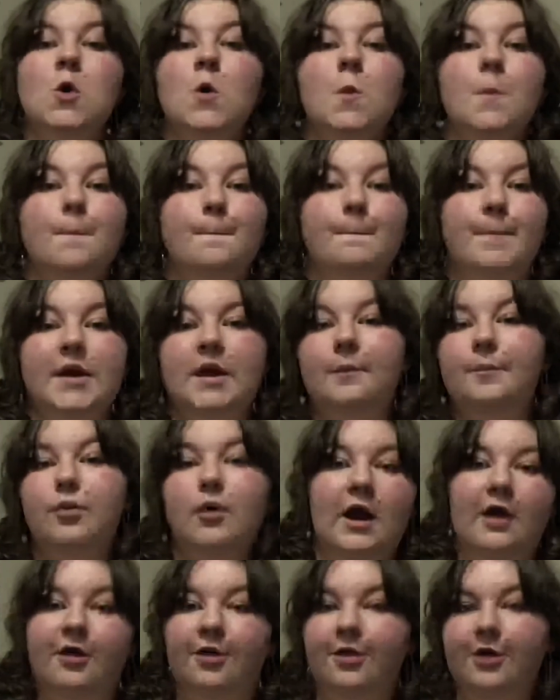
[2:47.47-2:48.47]
big
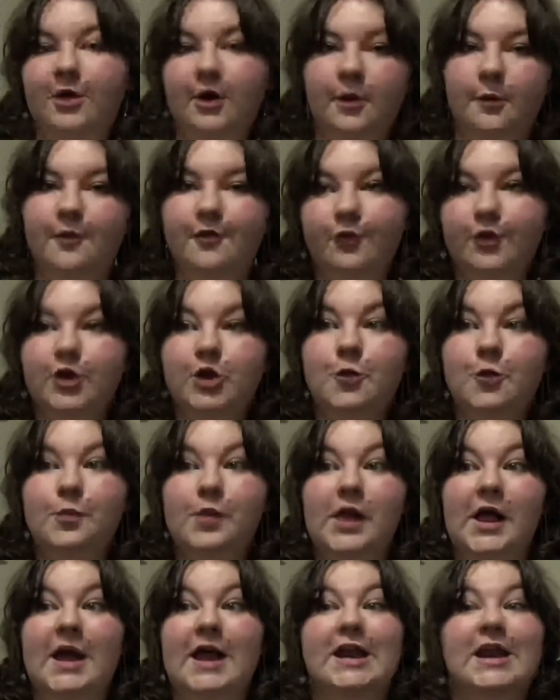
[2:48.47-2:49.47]
breath before you
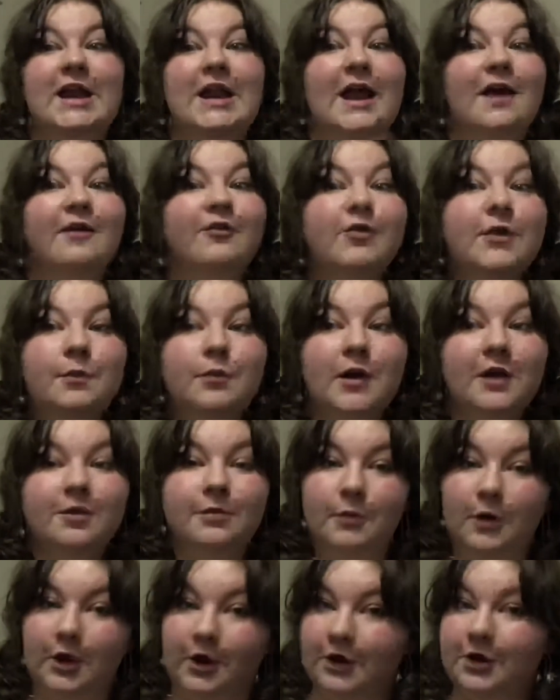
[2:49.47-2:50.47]
play, and at every breath
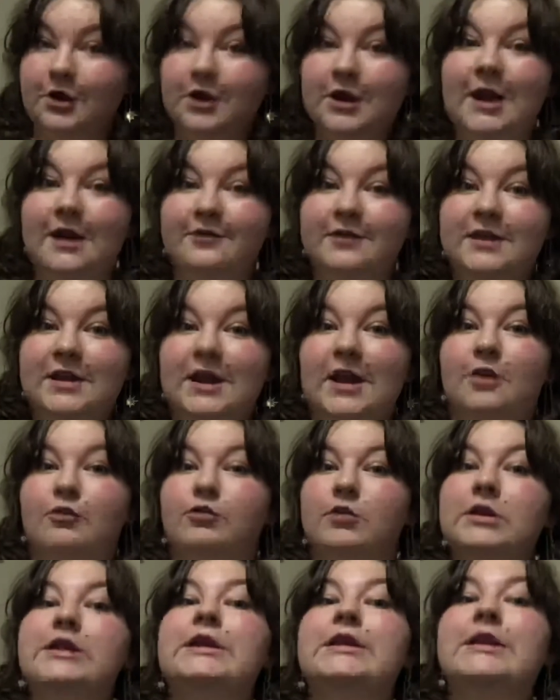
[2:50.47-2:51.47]
mark you're going to have to take
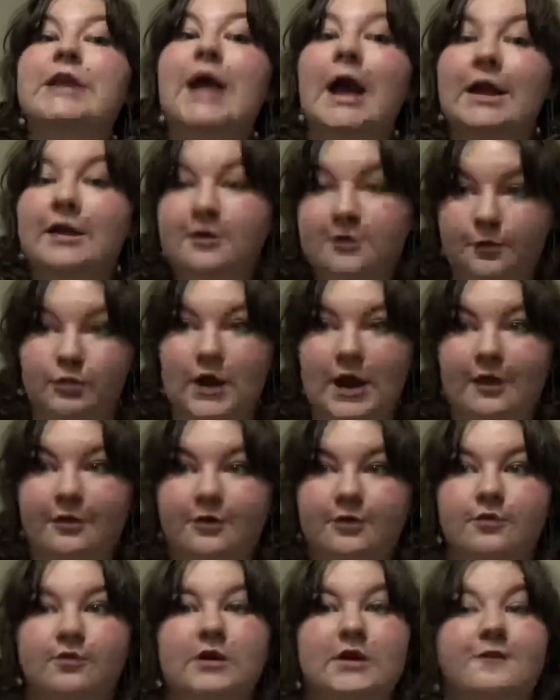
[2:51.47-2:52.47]
really nice breaths,
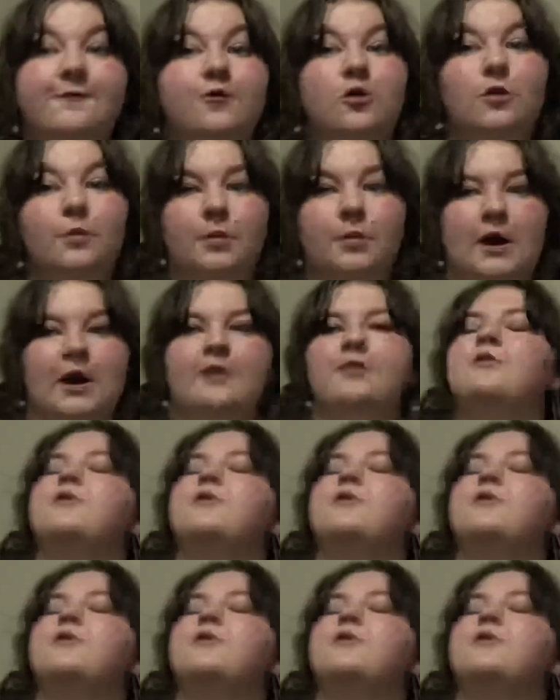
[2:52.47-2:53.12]
really full breaths.